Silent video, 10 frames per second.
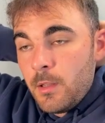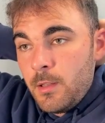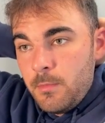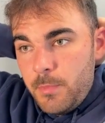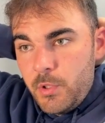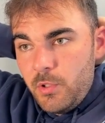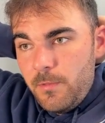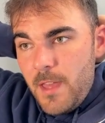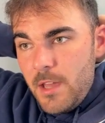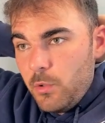Because if
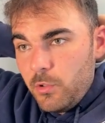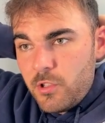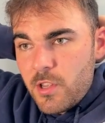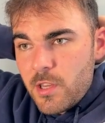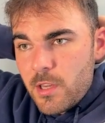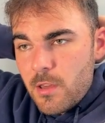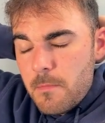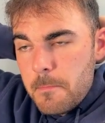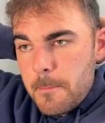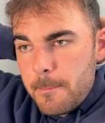they're not seeing it,
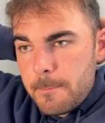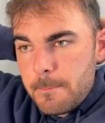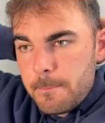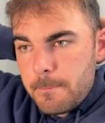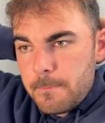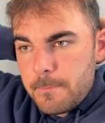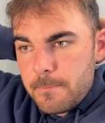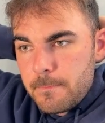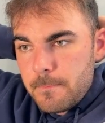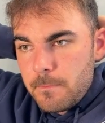
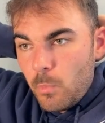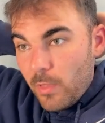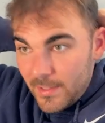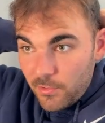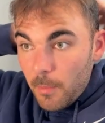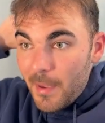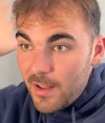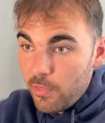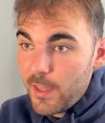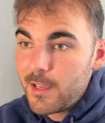well, that's the
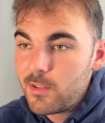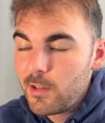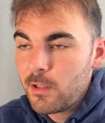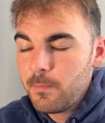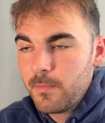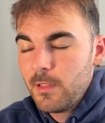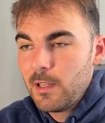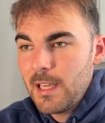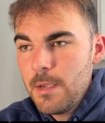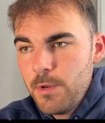main thing, isn't it?
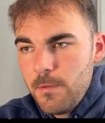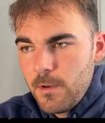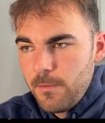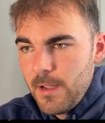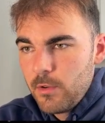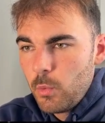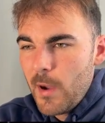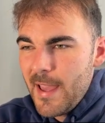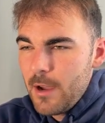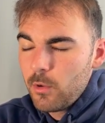Like, even if I found a
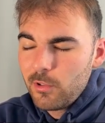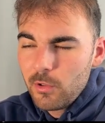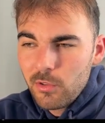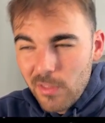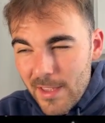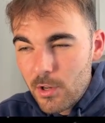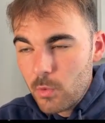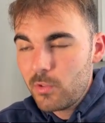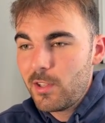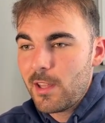way out, as long as they
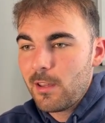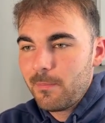don't see it.